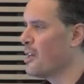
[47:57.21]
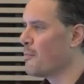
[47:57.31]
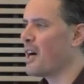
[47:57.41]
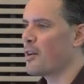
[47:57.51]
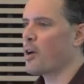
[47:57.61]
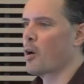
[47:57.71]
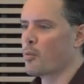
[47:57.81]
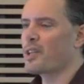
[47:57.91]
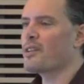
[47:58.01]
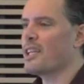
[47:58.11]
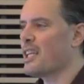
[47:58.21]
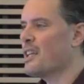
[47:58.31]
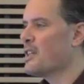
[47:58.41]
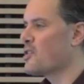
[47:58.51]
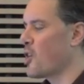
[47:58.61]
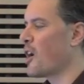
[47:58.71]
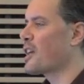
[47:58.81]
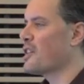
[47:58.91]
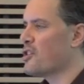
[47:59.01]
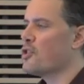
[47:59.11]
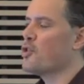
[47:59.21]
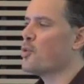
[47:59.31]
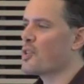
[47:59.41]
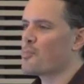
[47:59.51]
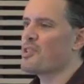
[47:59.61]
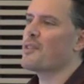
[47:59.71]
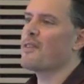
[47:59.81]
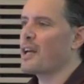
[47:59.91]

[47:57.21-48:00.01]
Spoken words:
but are really targeted to do a specific